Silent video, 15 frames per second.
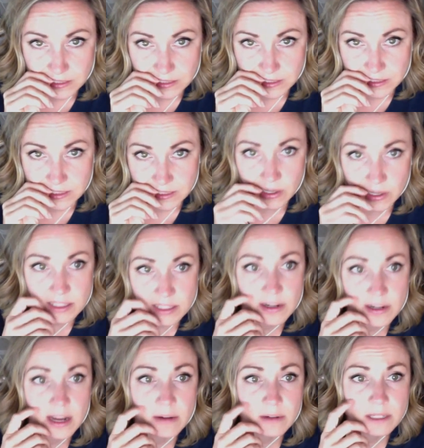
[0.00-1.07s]
Okay, so now
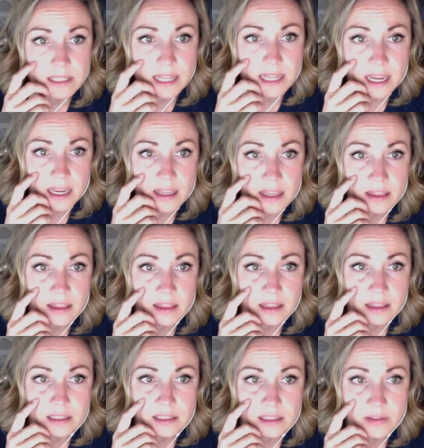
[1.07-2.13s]
we're saying,
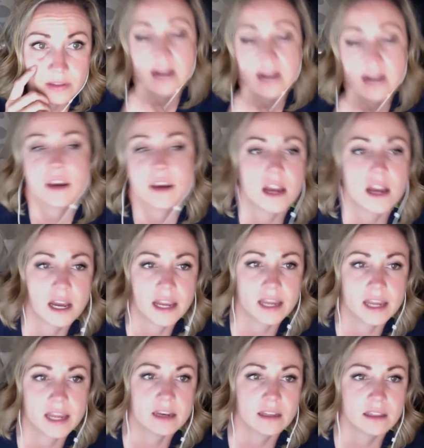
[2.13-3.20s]
so then on 9,
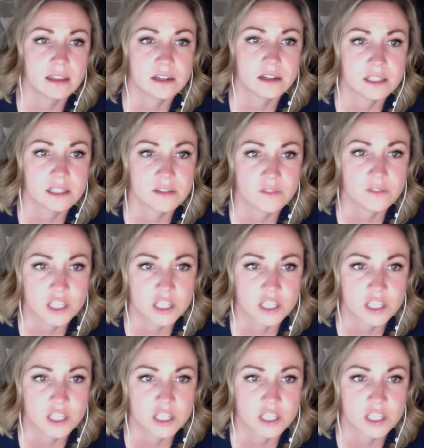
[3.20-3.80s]
there's sufficient